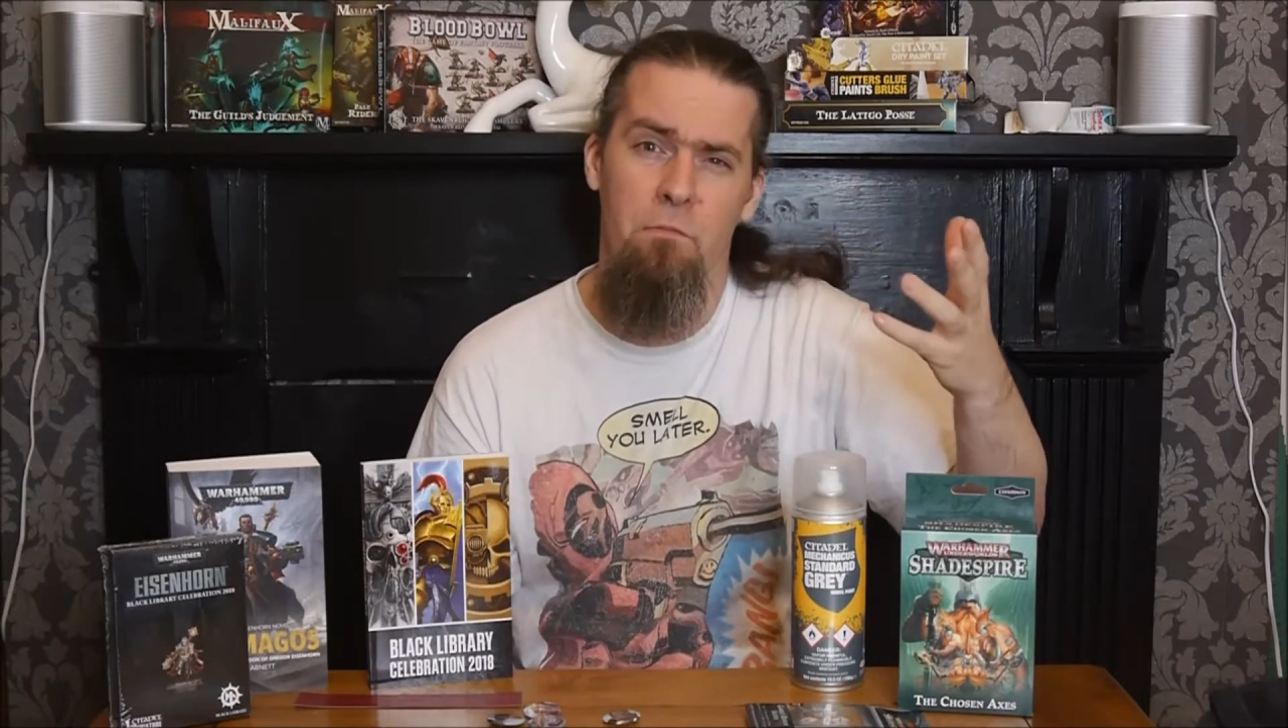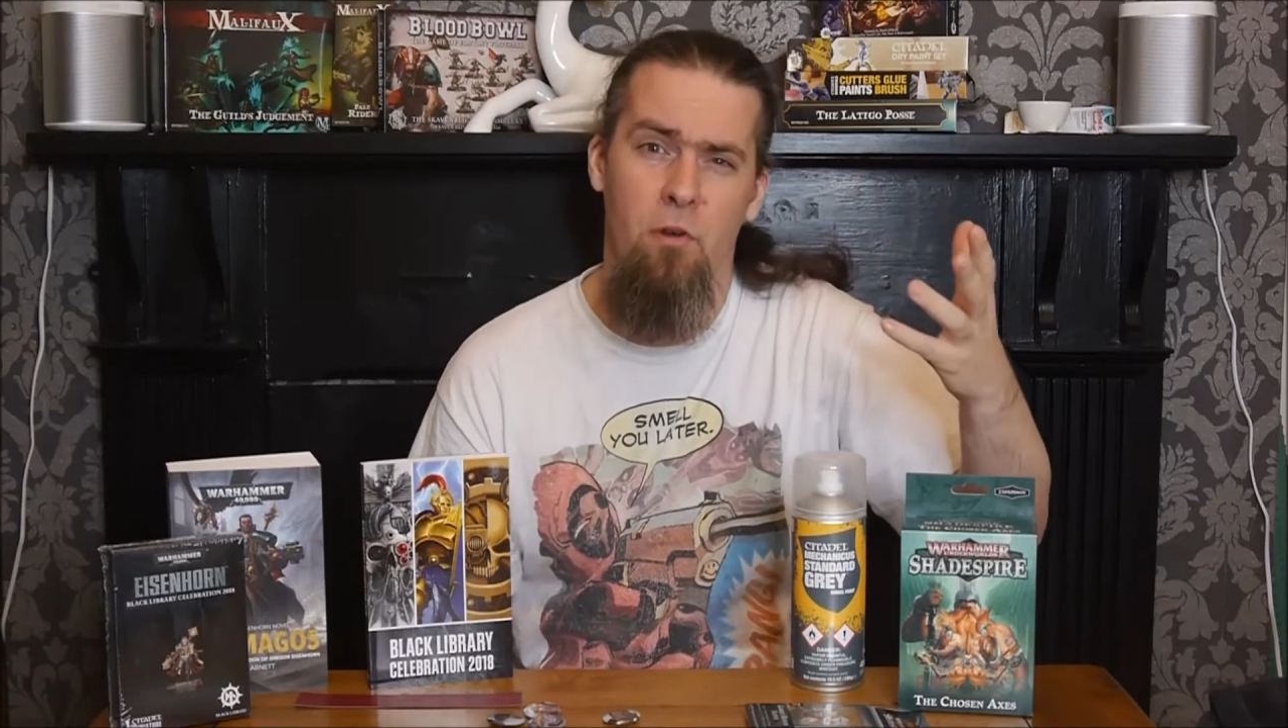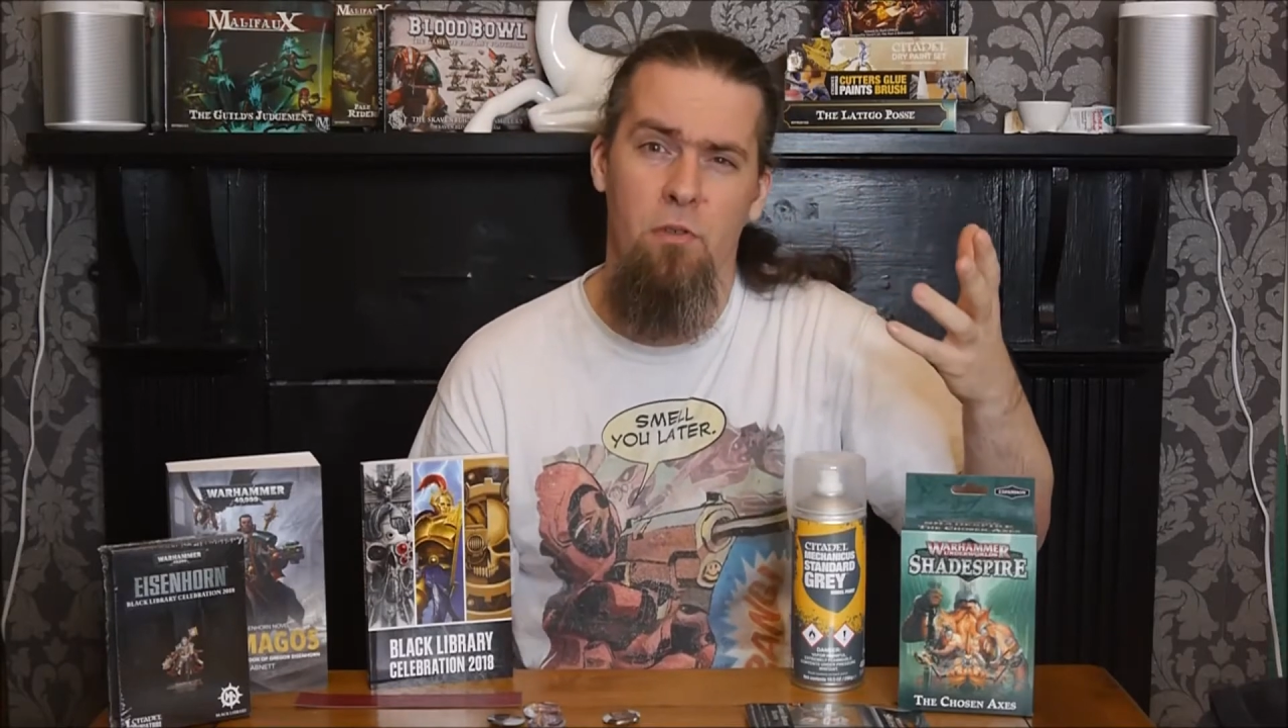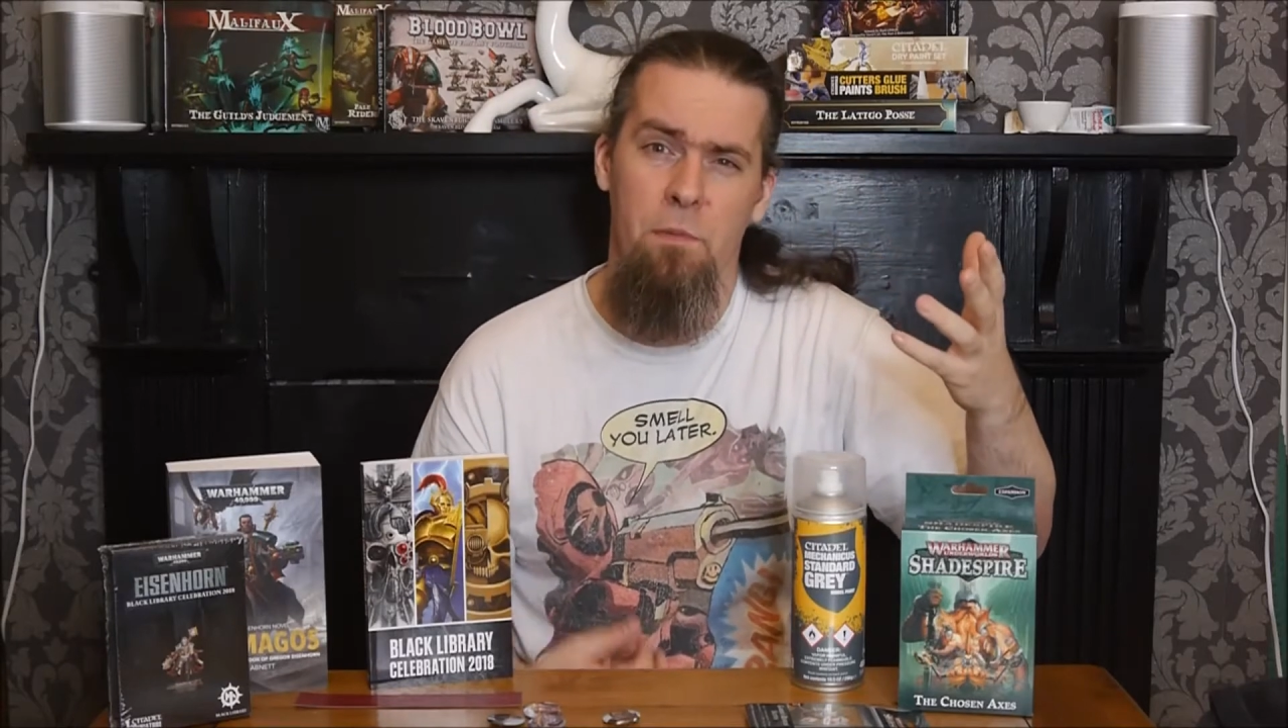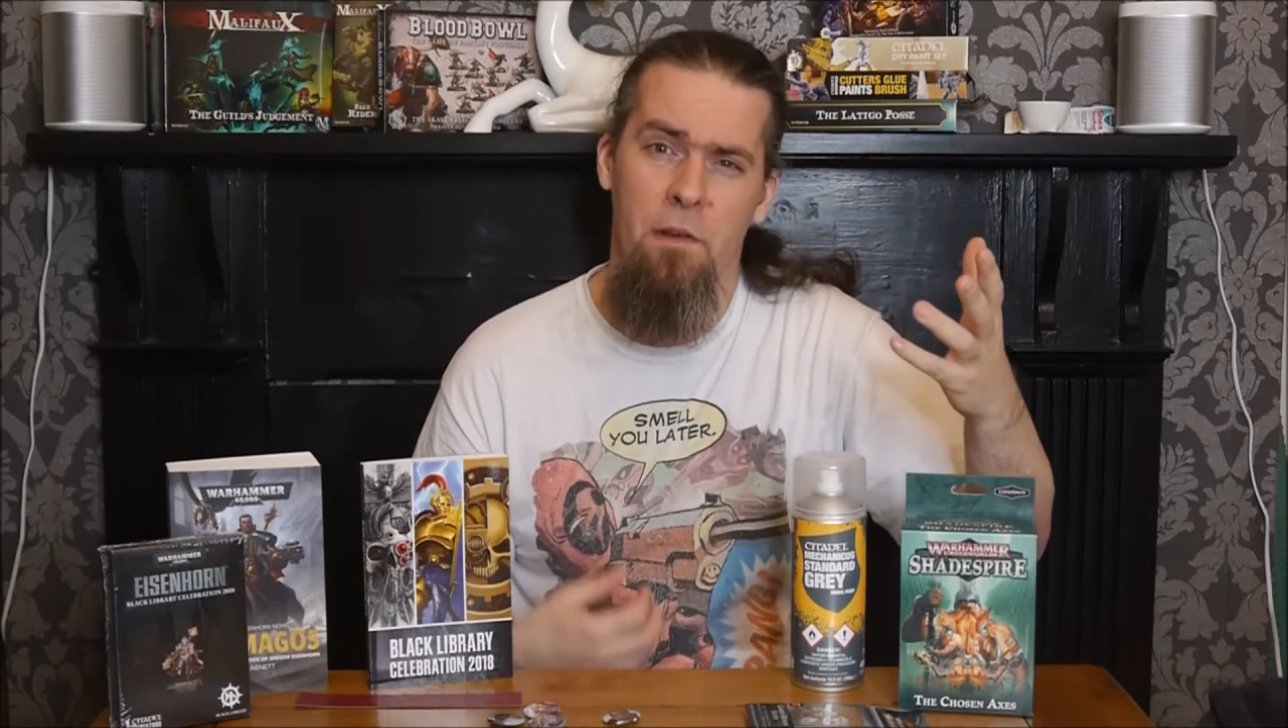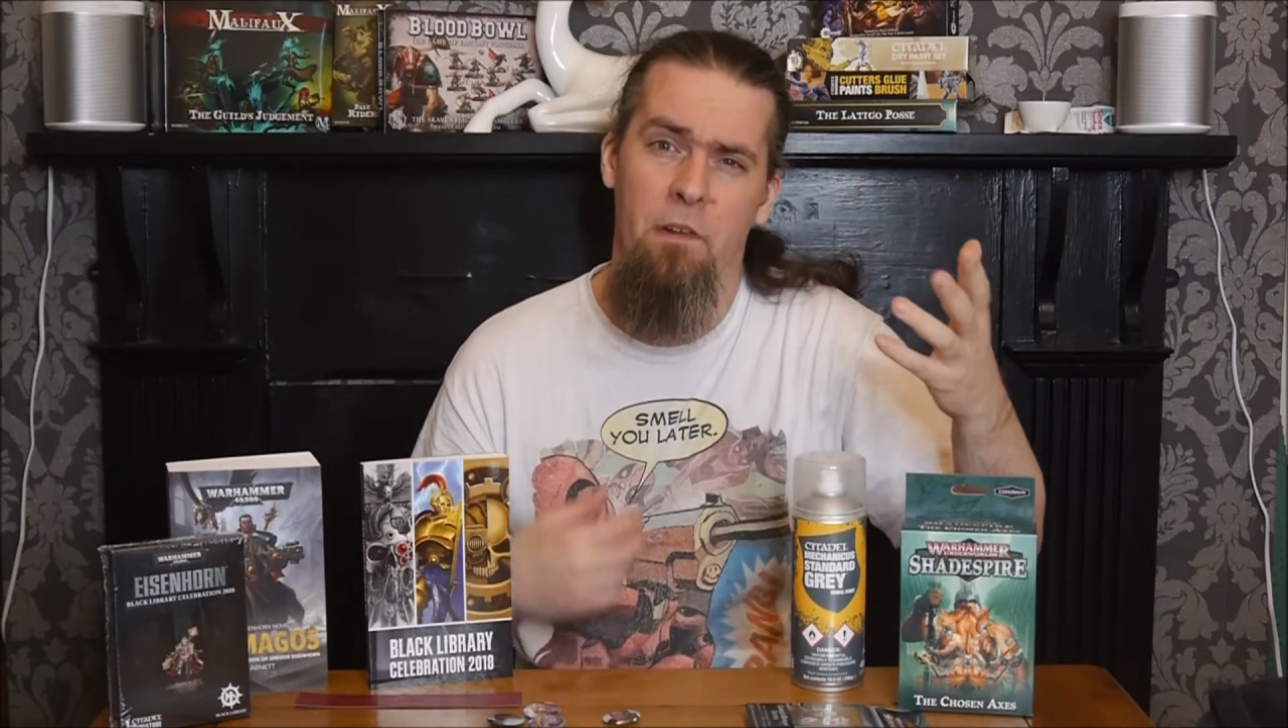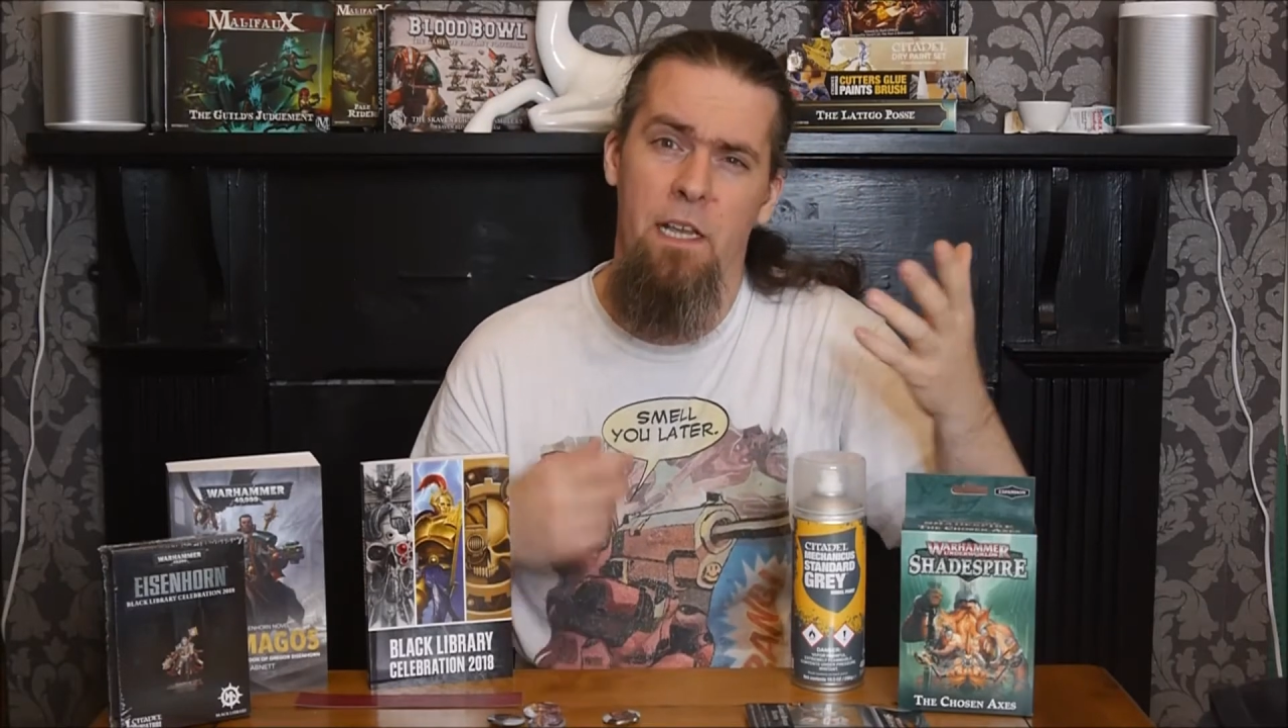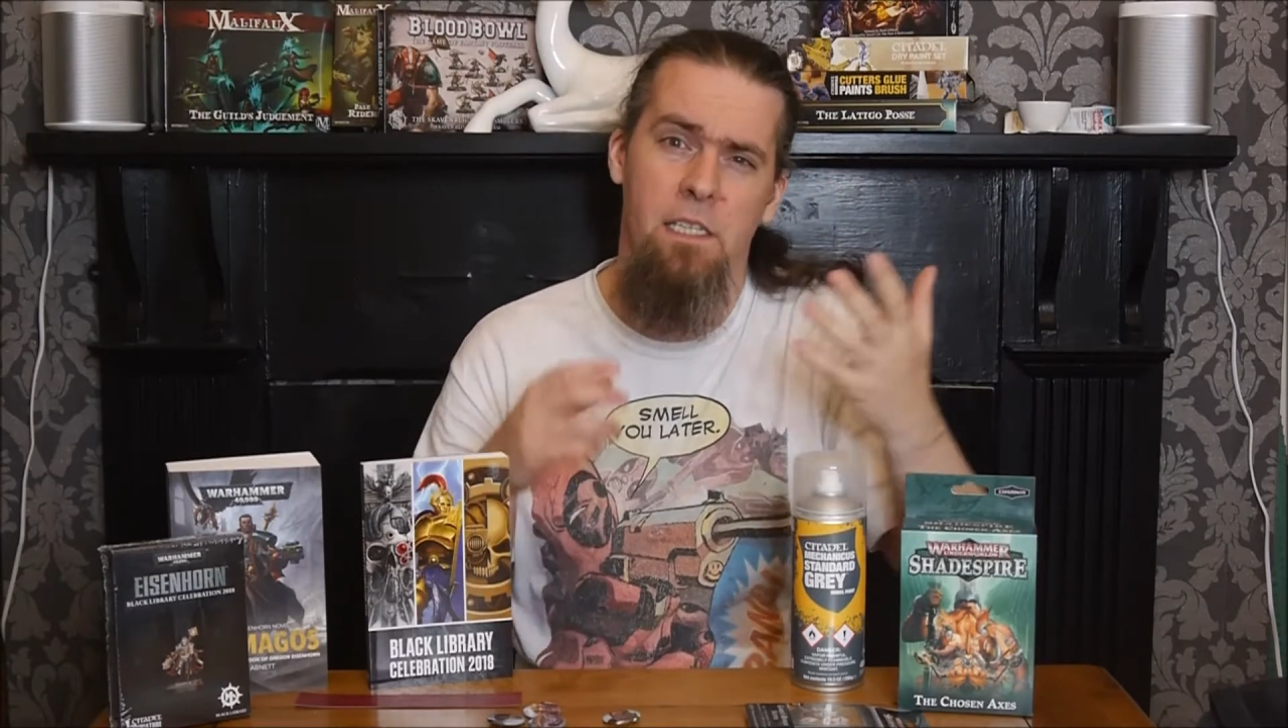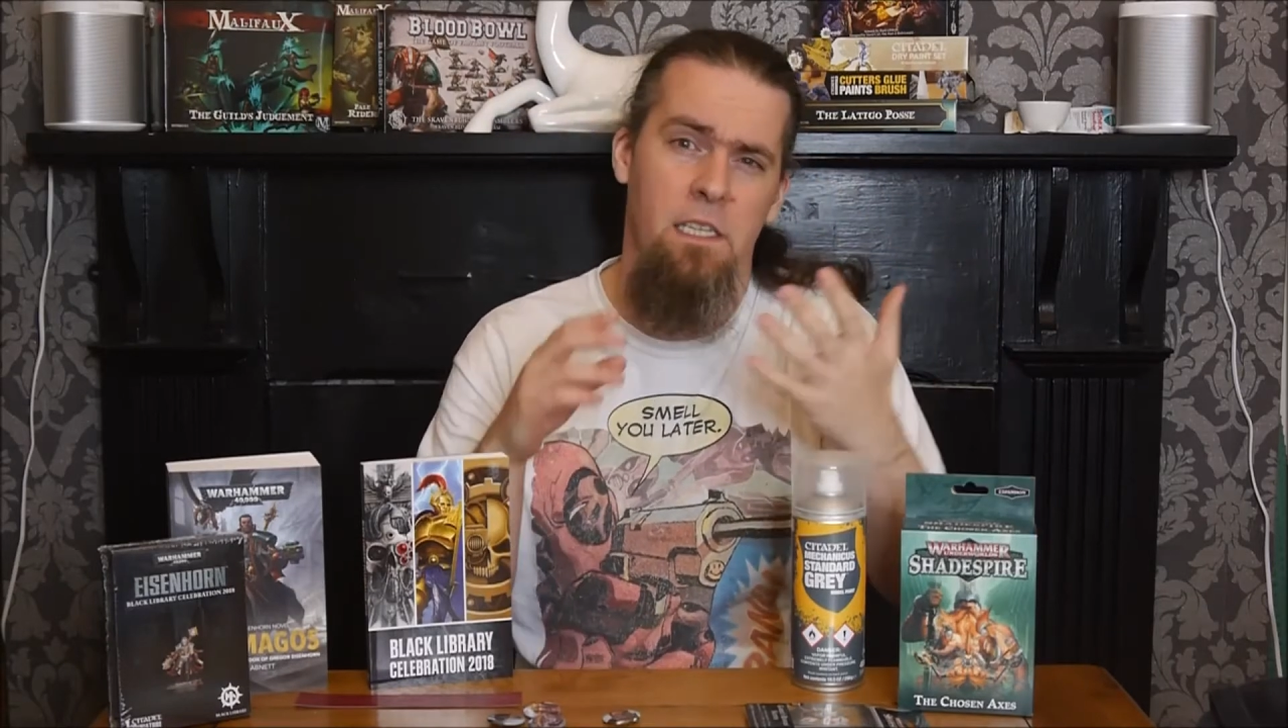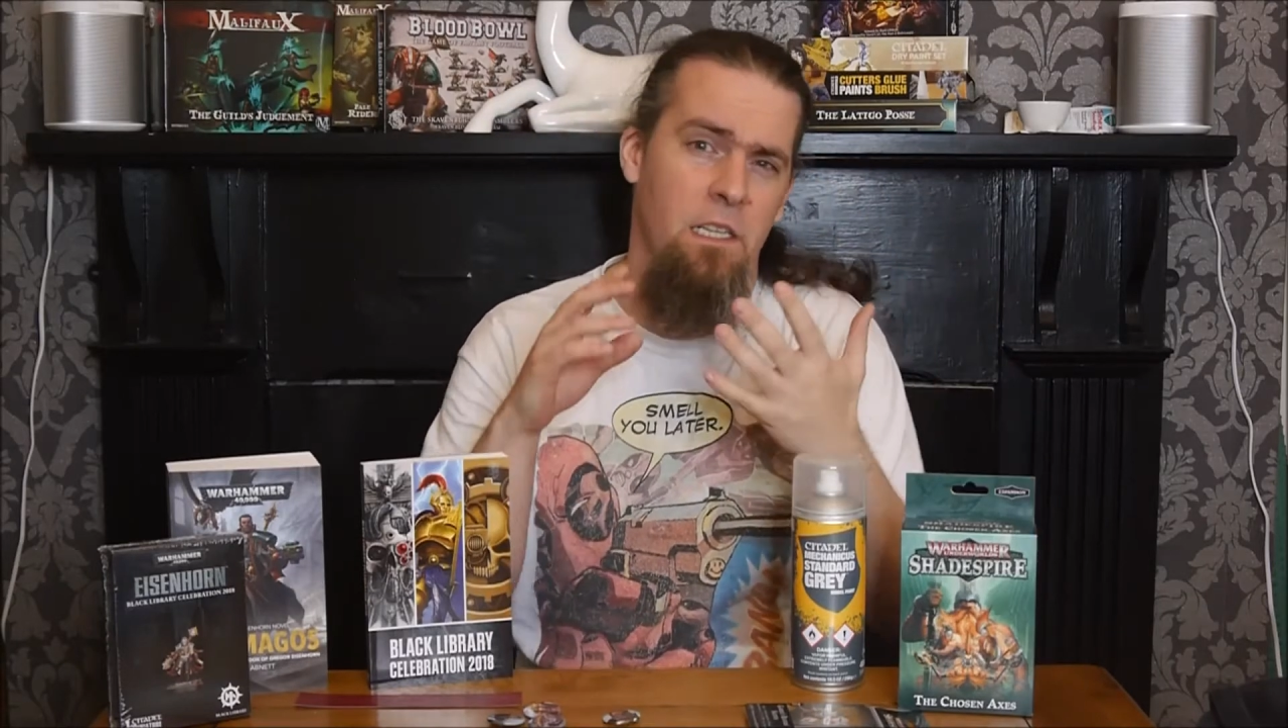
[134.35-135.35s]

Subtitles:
models being released,